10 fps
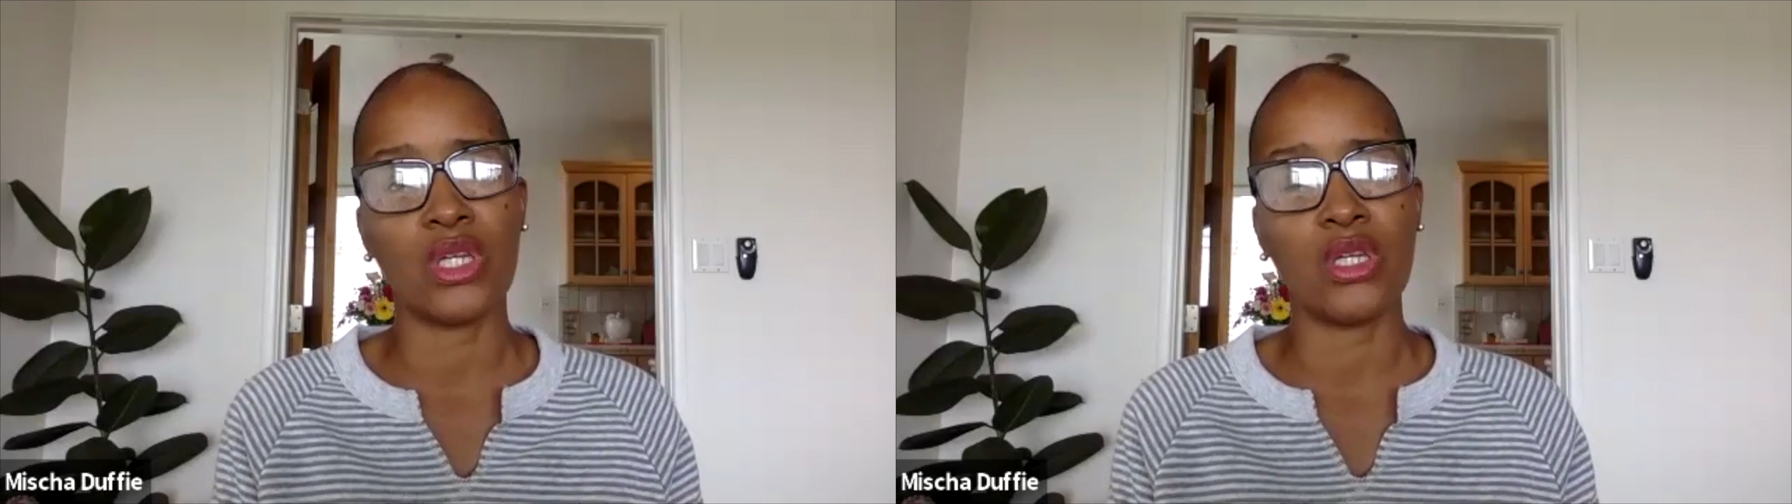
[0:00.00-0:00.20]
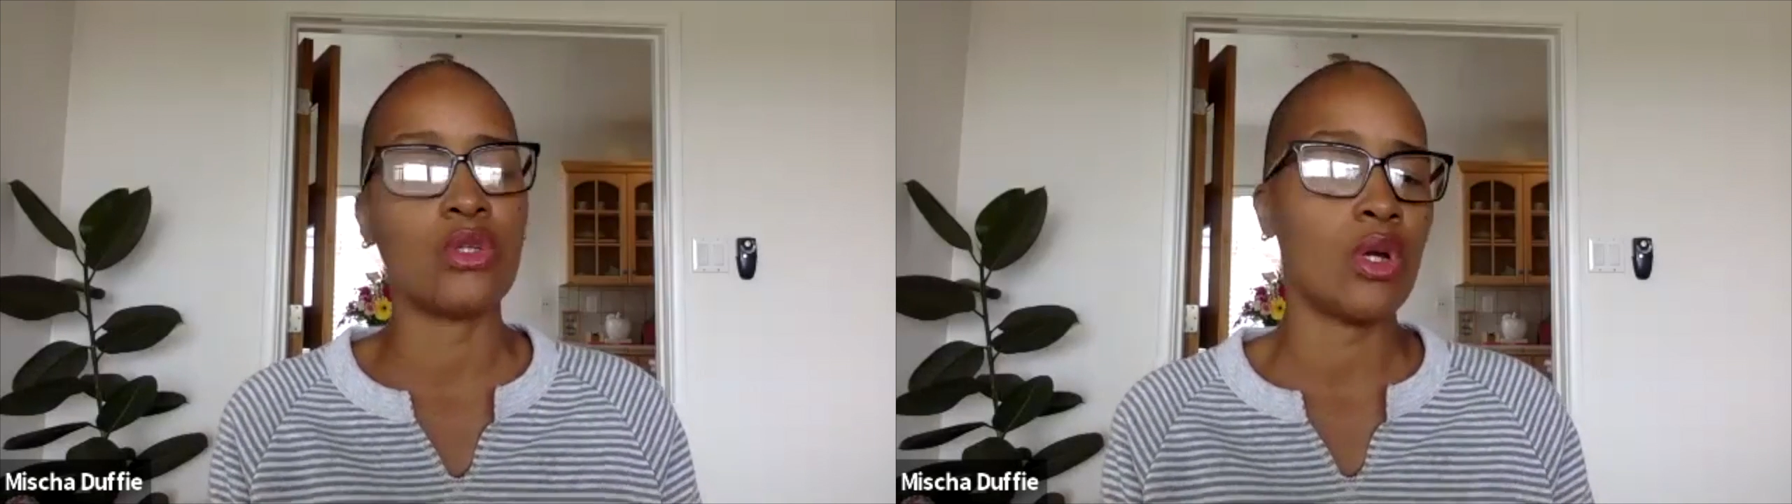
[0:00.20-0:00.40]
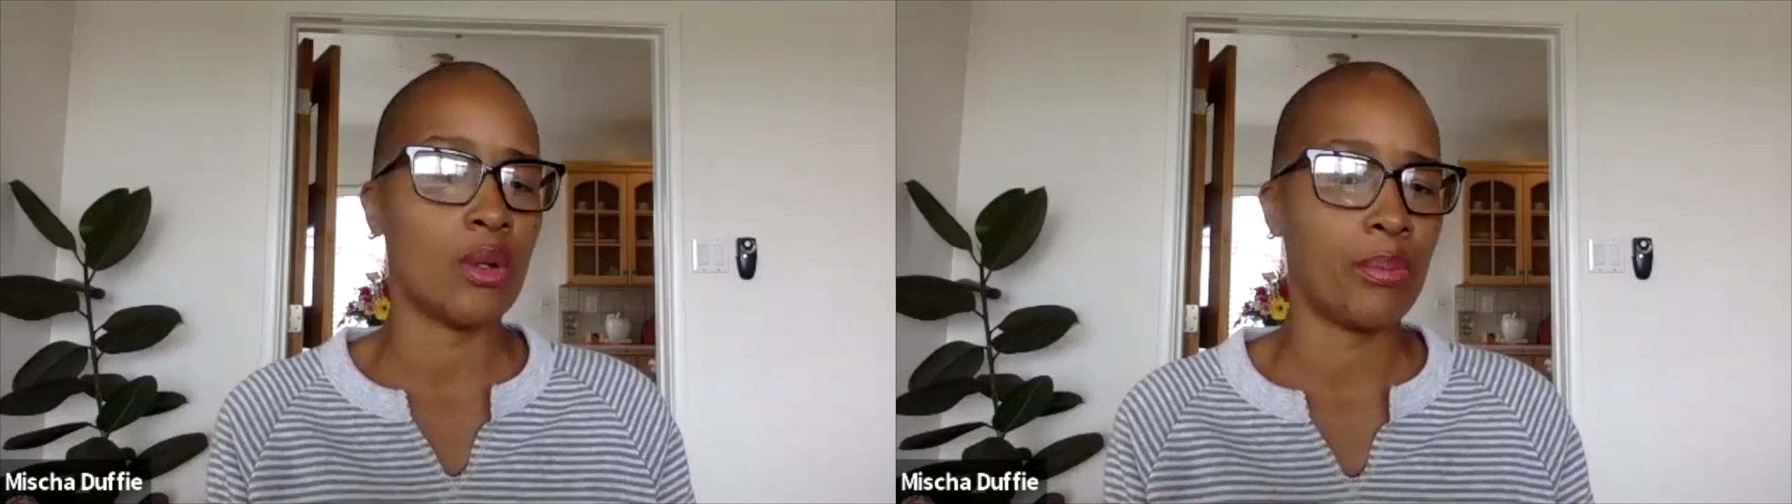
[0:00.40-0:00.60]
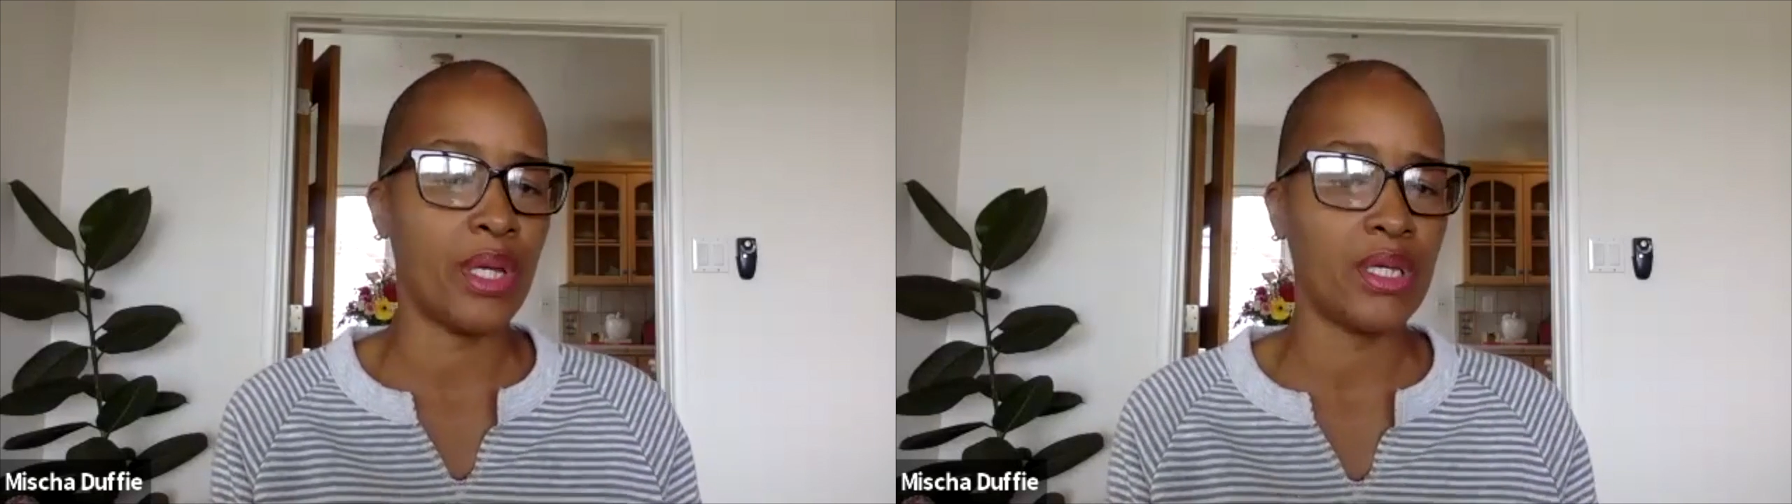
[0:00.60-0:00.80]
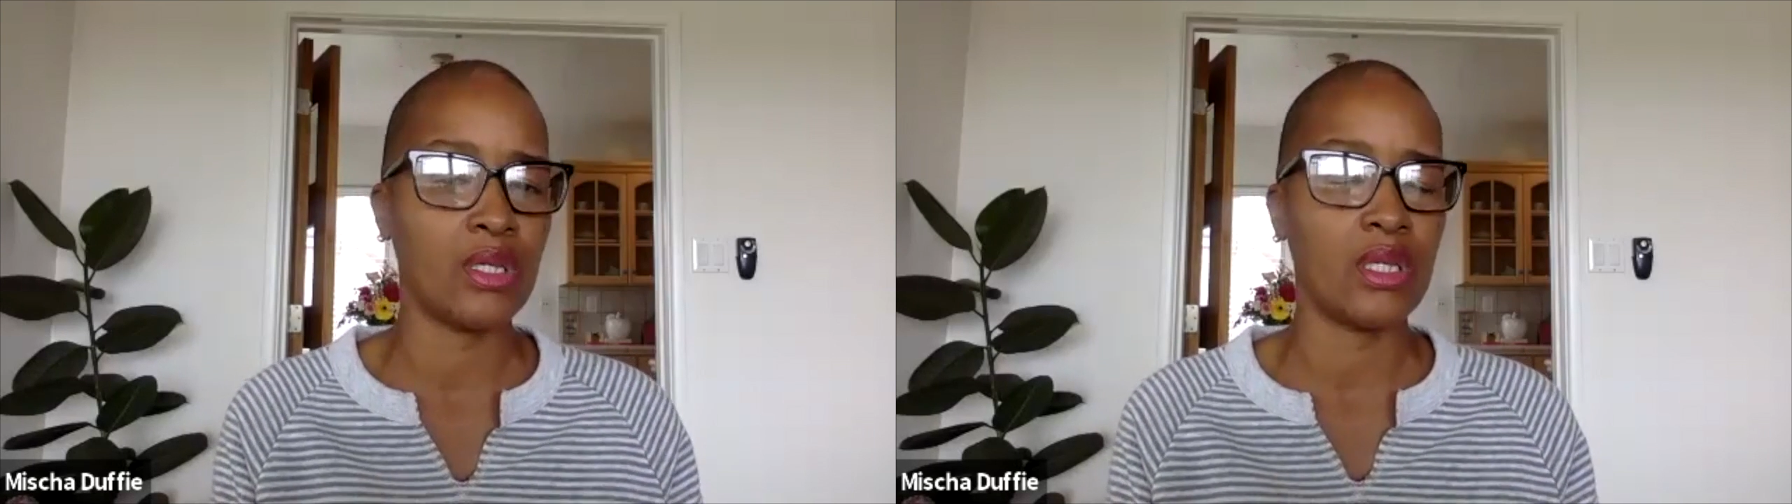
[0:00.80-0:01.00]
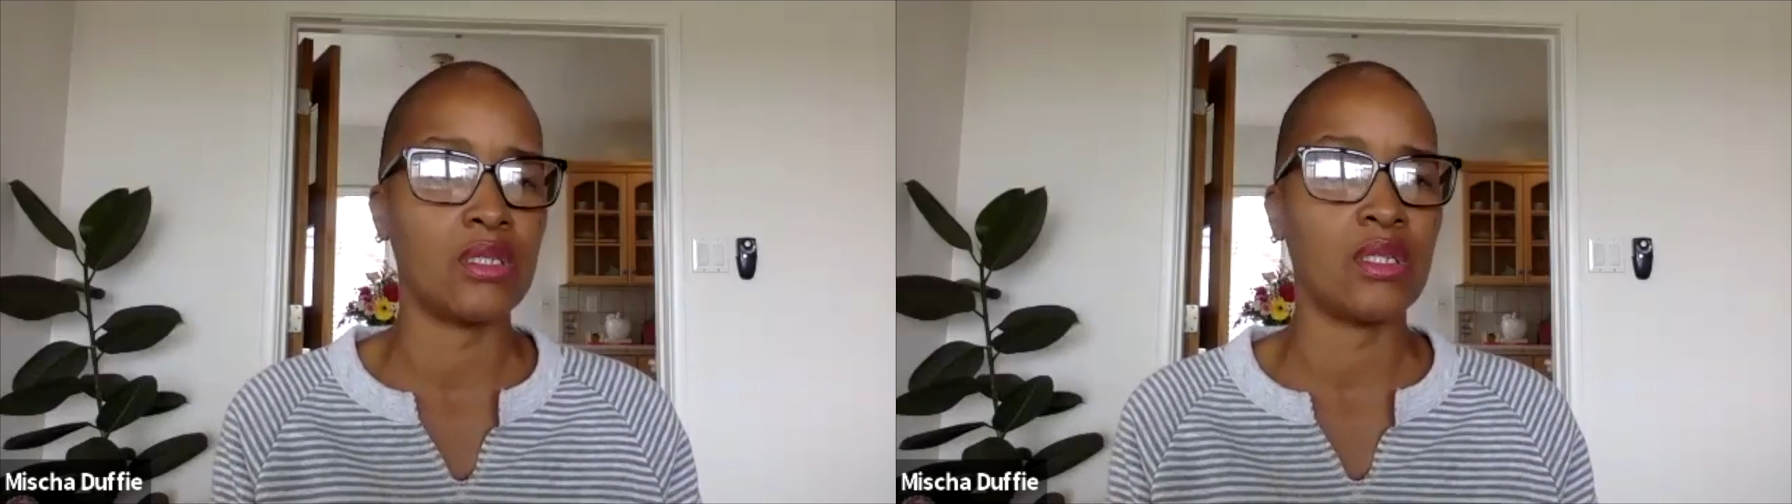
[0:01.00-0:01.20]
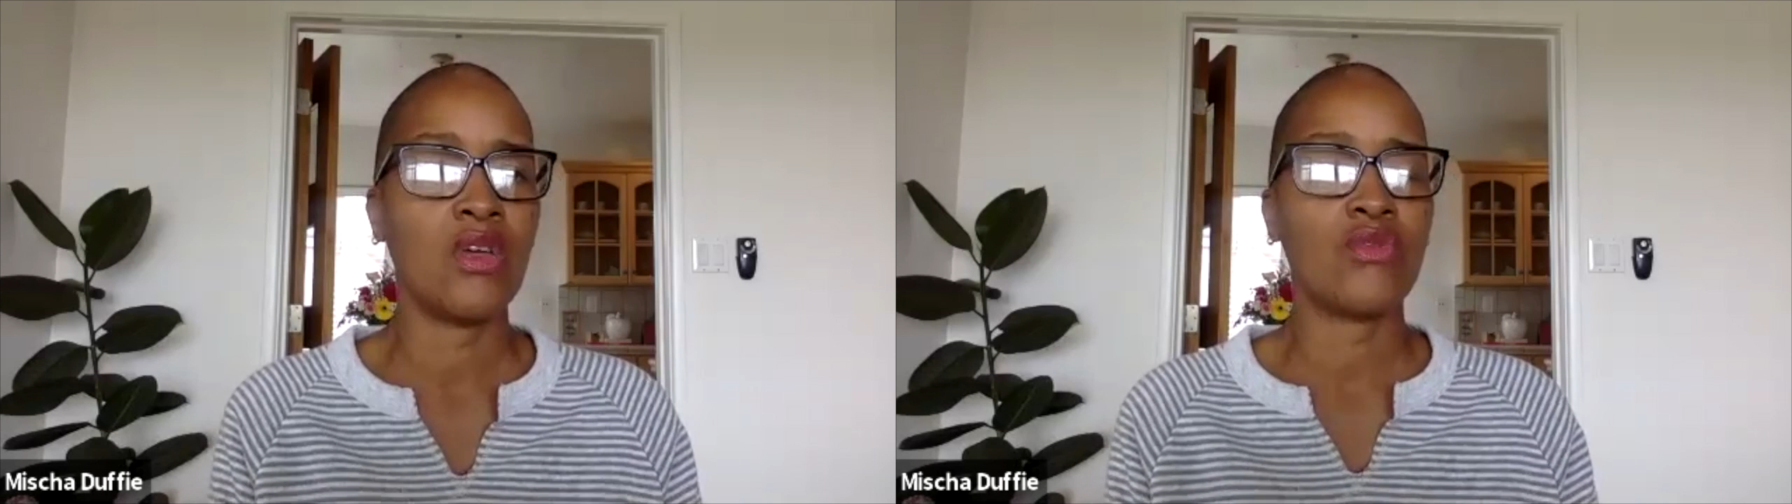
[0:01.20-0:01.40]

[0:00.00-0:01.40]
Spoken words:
in your opinion,